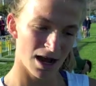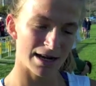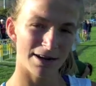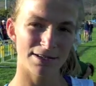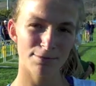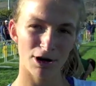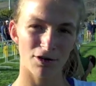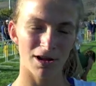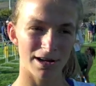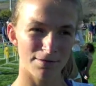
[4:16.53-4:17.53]
now I do more
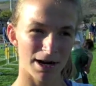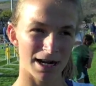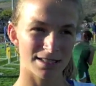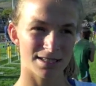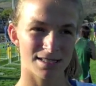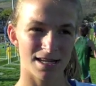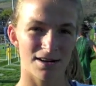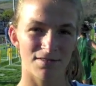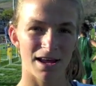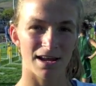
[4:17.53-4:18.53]
quality workouts instead
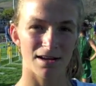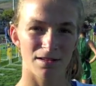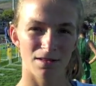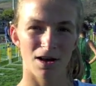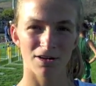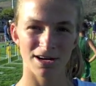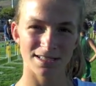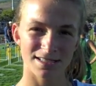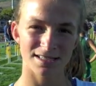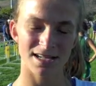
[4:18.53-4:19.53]
of long
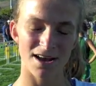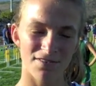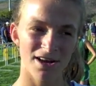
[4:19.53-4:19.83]
runs and stuff.